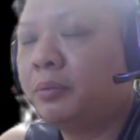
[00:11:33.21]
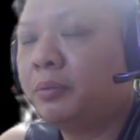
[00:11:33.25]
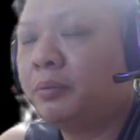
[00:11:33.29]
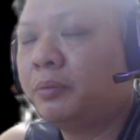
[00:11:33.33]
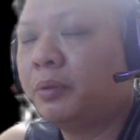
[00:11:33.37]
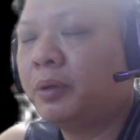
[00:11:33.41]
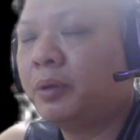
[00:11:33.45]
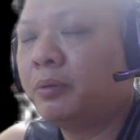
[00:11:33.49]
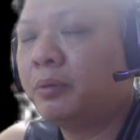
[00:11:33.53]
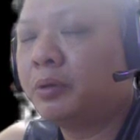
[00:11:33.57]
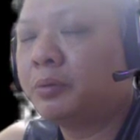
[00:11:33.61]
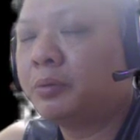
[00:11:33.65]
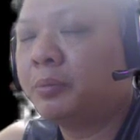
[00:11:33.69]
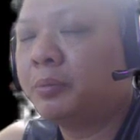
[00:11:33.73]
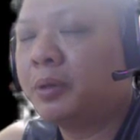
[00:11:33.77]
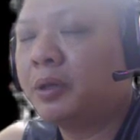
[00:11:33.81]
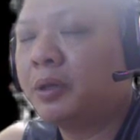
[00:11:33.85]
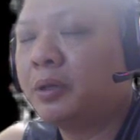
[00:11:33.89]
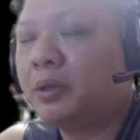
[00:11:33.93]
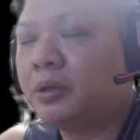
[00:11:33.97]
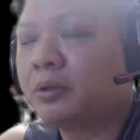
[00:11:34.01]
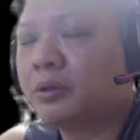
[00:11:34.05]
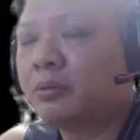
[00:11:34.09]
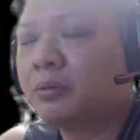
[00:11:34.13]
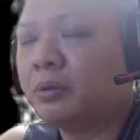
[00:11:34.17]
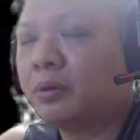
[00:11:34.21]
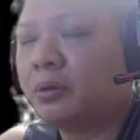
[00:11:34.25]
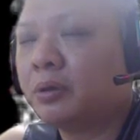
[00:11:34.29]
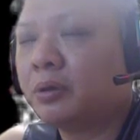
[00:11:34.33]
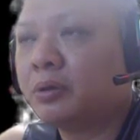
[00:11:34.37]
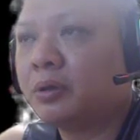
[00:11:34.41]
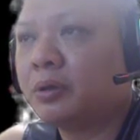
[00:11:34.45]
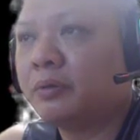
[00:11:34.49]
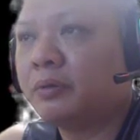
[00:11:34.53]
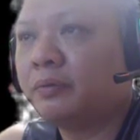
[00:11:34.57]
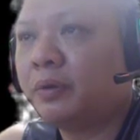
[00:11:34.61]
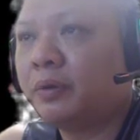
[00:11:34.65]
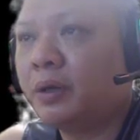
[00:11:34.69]
was playing the screener's
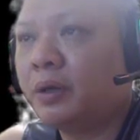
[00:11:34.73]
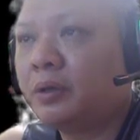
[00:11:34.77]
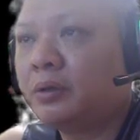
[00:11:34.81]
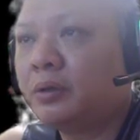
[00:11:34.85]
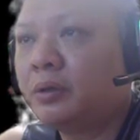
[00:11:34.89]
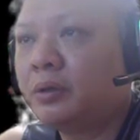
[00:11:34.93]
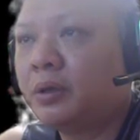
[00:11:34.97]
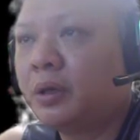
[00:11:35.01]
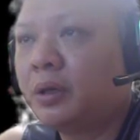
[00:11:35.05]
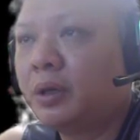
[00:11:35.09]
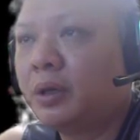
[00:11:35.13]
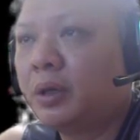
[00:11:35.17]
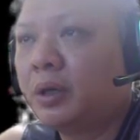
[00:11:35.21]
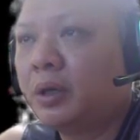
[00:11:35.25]
defense,